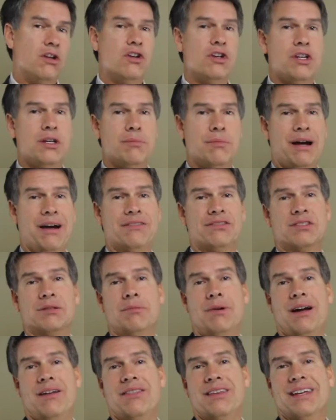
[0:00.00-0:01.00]
You might have
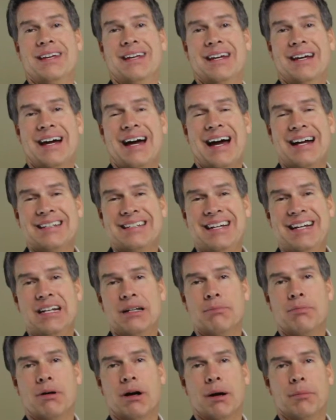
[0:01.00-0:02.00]
somebody in the IT
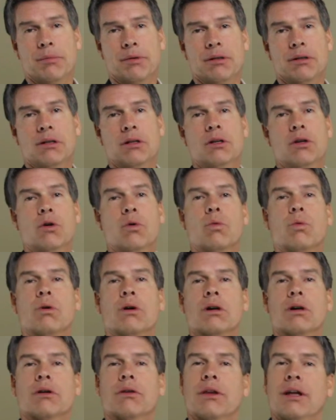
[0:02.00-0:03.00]
department
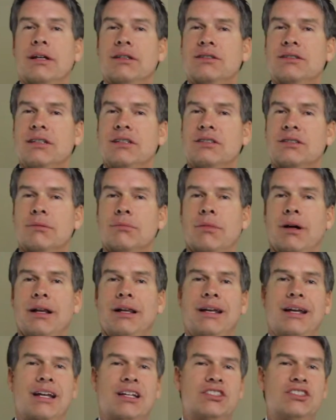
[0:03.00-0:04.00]
where they see
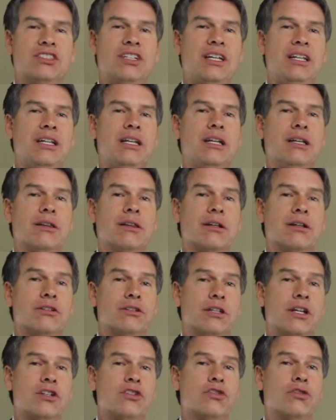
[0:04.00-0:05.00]
somebody exceeding their
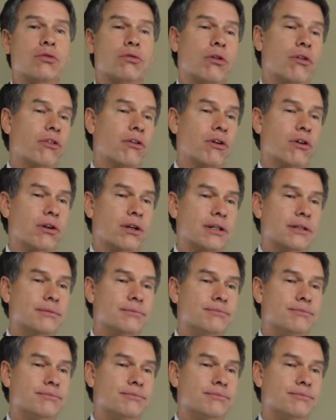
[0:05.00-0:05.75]
digital authority.